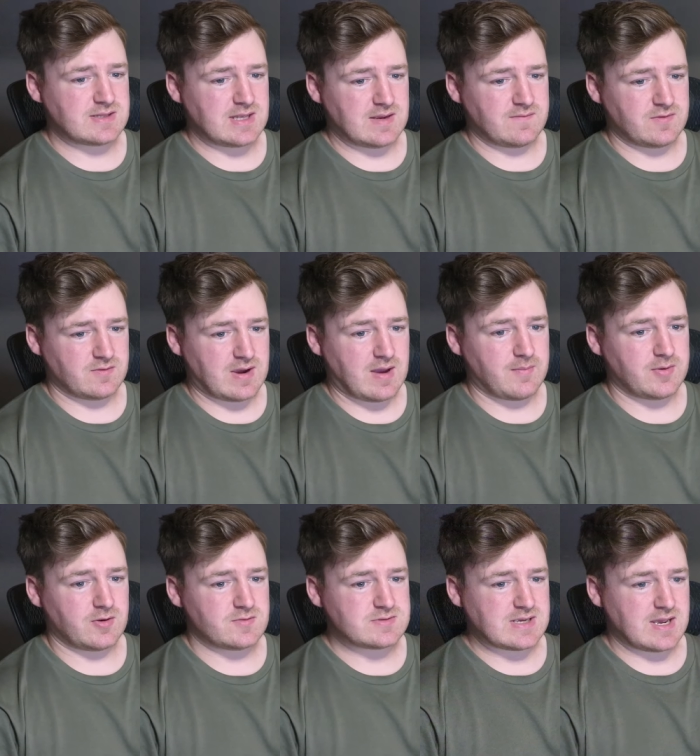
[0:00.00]
They have the
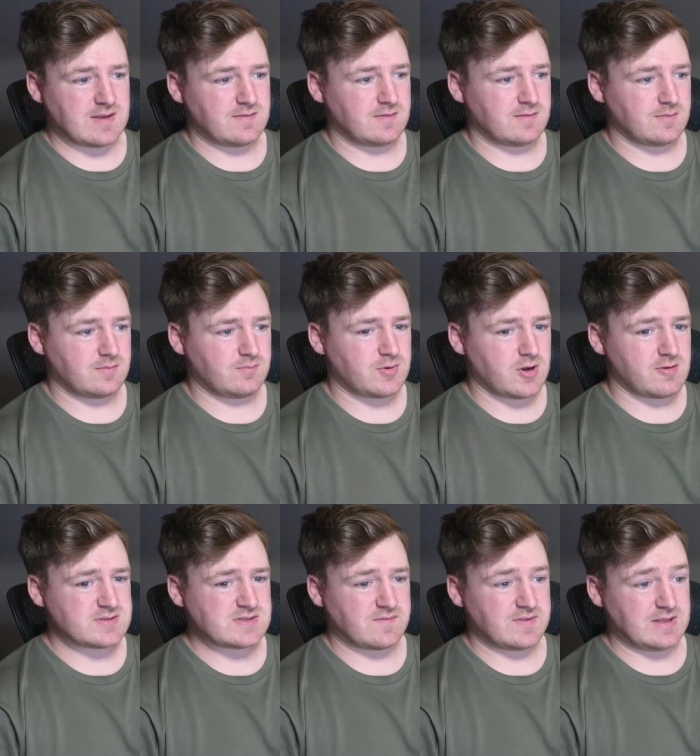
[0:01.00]
Rabbitohs and the
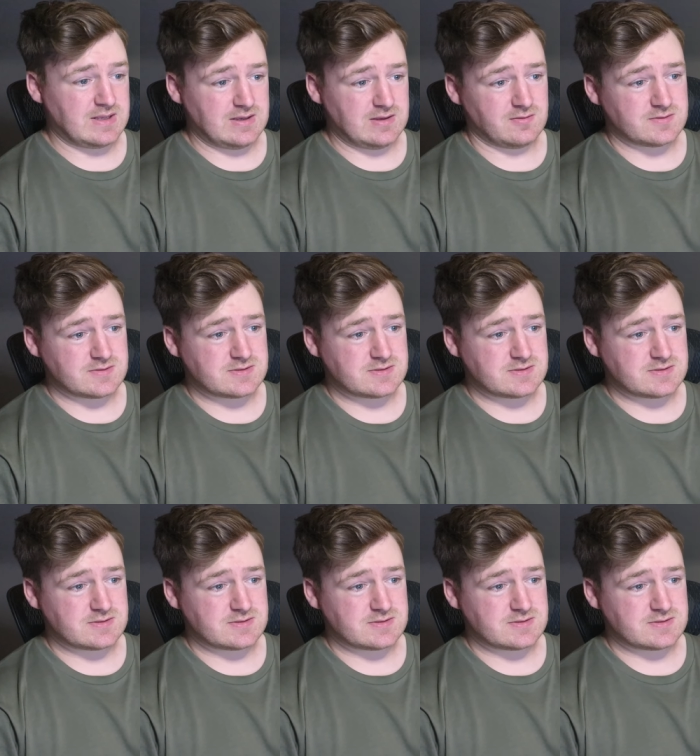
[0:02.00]
Broncos have the Eels.